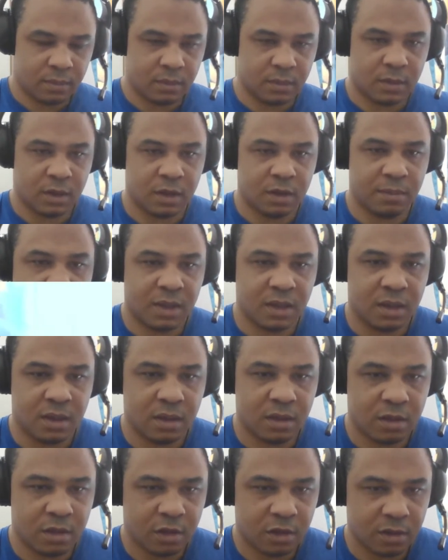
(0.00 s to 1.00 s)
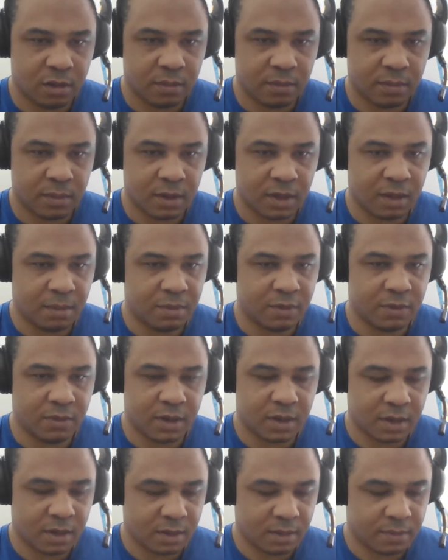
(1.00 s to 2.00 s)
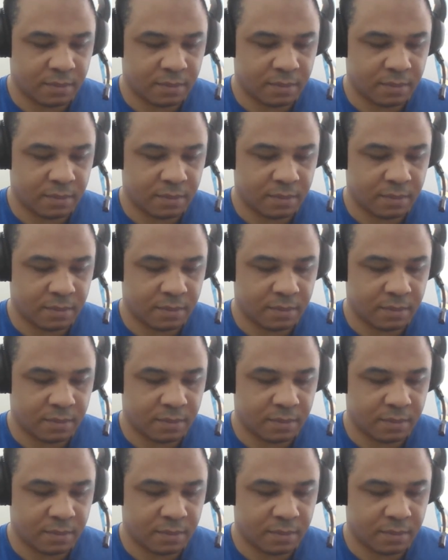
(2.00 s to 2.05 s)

Image, keep doing it.